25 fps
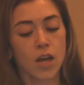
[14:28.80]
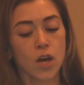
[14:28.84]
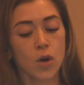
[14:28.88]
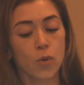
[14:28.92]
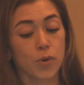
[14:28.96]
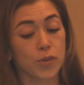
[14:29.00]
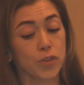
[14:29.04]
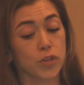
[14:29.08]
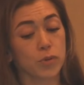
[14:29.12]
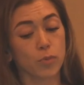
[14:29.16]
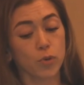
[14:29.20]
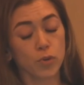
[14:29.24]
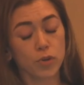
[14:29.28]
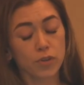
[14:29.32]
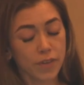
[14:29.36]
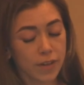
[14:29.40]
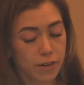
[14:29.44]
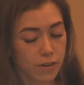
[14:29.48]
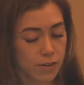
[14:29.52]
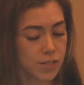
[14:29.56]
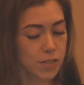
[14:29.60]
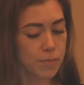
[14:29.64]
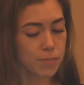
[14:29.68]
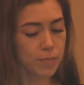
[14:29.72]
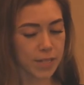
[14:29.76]
With your
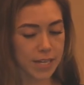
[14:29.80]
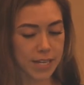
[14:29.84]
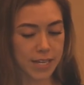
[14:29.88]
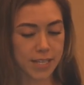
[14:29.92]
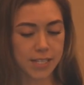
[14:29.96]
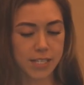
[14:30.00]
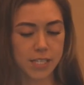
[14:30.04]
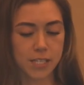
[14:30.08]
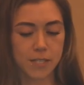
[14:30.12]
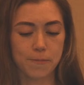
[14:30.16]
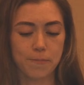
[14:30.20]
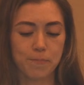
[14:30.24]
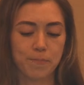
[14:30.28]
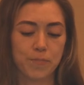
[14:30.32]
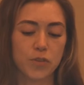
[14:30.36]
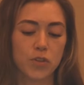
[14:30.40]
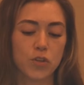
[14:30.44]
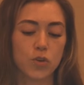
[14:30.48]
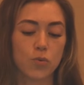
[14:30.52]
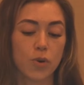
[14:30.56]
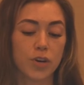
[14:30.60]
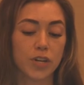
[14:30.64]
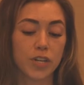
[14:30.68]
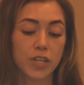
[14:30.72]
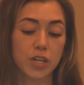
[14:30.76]
motivators in place,
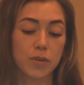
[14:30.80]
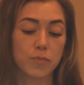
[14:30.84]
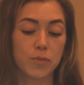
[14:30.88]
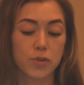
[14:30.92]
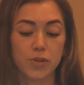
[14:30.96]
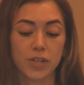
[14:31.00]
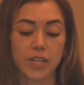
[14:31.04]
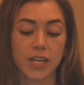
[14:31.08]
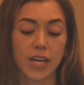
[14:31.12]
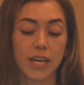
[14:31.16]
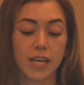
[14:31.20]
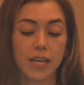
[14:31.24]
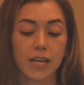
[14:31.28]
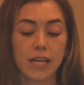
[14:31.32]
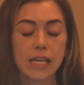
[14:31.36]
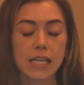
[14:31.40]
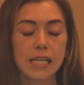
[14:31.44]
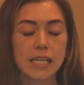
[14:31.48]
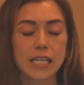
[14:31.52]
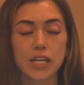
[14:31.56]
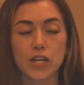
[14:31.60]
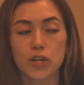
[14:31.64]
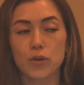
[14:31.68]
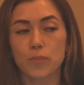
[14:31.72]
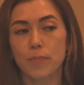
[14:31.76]
you want to communicate
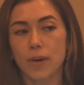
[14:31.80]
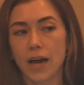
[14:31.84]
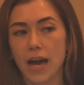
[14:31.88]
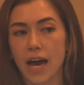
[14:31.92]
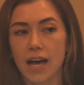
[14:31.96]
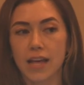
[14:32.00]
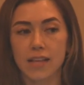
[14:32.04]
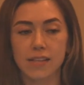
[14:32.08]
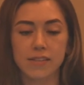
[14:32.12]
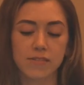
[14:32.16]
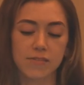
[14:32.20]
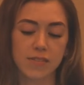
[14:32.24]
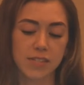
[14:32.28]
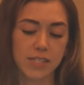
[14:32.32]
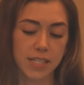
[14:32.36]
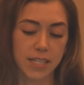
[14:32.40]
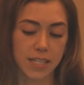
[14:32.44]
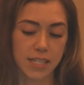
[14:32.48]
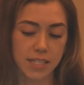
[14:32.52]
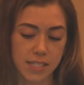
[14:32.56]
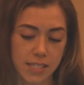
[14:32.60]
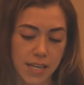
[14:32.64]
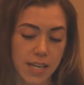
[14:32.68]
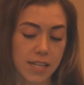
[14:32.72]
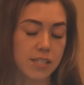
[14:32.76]
clear paths of
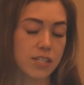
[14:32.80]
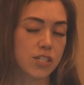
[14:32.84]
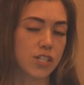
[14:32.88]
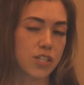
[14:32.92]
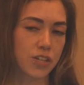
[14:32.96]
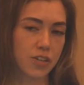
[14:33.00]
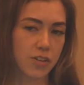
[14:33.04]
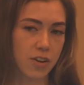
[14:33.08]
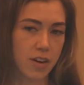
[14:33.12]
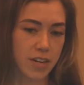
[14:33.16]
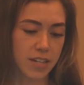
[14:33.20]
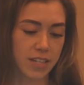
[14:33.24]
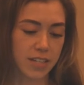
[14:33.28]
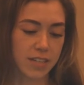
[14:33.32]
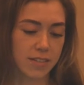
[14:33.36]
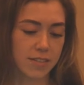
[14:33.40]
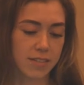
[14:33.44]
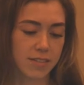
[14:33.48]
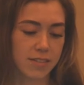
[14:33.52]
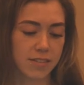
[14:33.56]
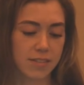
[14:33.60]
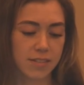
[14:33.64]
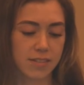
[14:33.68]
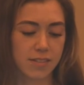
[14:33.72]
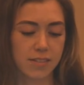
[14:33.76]
success to your
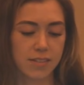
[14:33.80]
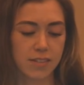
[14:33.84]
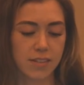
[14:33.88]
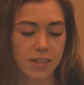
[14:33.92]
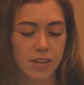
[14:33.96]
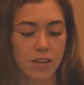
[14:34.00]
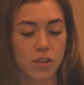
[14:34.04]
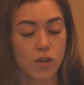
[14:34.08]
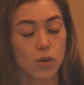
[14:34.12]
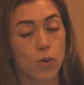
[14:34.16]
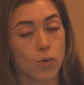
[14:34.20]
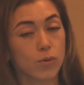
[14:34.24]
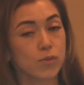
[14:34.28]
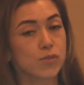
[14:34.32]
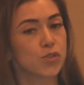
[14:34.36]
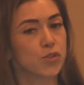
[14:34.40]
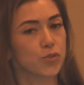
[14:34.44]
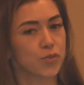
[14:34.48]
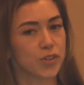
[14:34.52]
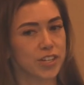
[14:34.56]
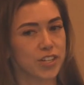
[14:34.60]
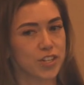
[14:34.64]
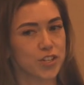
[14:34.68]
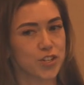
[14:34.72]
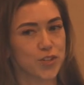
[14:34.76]
audience, goals to
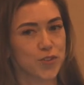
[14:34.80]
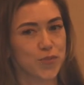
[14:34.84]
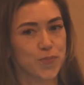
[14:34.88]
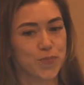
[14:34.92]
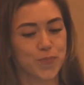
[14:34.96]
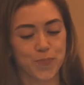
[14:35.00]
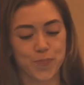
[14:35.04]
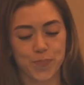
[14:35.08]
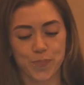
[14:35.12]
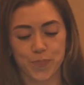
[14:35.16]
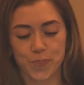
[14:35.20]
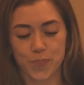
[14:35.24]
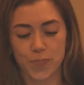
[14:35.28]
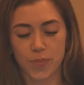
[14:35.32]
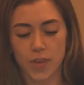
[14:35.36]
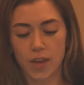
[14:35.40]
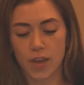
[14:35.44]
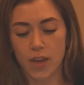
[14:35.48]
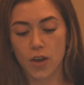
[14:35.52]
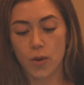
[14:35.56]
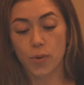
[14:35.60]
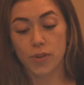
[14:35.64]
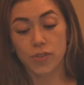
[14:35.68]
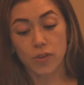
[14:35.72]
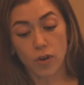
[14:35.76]
reach.
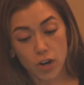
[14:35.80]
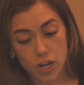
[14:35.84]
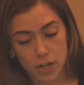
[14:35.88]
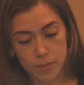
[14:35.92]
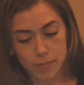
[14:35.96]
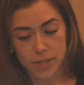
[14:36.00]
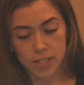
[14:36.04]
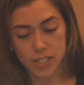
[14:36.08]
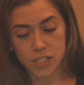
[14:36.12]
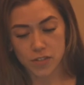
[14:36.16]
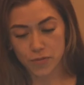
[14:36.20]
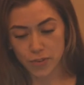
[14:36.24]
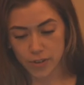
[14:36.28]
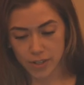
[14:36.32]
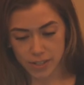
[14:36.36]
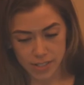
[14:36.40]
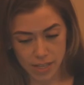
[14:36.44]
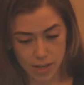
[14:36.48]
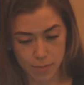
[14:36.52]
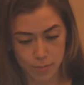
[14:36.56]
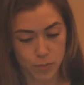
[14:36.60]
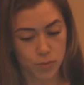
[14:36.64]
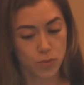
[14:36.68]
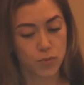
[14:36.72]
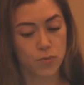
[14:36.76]
With Artemis, for
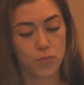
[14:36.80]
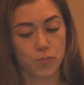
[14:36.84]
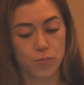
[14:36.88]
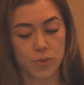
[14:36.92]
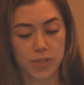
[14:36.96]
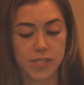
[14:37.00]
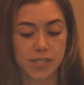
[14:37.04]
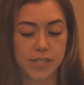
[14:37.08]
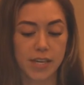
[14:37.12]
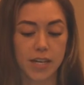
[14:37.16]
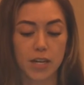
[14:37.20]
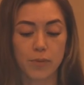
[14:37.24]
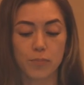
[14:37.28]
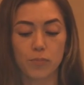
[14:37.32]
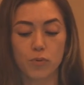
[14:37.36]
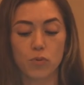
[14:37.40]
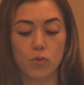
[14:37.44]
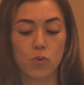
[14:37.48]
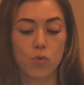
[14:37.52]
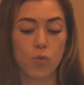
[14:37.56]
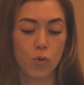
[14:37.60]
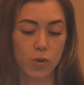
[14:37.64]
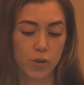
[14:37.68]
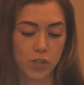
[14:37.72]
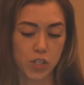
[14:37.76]
example, we set up a
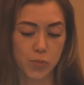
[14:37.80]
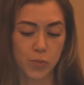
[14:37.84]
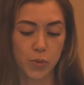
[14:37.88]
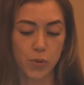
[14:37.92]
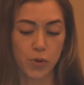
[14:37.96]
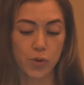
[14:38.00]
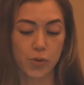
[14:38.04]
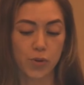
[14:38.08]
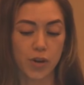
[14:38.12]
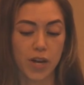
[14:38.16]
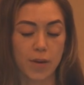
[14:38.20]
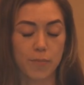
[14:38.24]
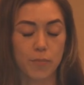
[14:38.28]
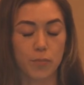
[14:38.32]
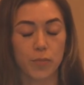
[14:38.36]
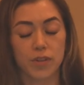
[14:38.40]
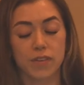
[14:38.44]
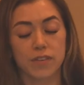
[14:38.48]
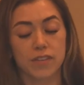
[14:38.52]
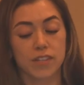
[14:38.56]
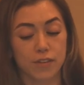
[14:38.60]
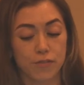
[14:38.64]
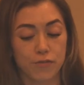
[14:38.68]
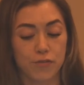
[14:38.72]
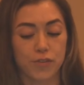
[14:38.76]
rewards program
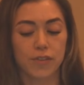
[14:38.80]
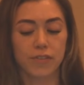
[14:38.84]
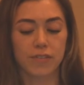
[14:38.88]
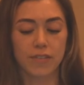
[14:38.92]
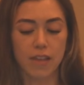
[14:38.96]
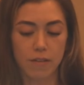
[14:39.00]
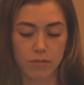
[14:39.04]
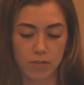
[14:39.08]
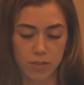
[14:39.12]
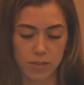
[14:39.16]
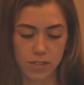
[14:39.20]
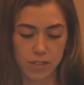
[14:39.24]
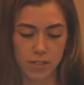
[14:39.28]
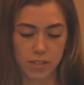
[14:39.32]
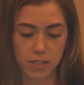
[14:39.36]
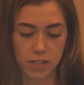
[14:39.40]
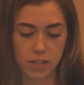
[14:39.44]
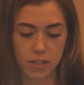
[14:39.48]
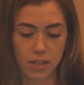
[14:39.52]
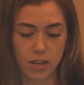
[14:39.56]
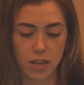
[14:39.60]
with different levels.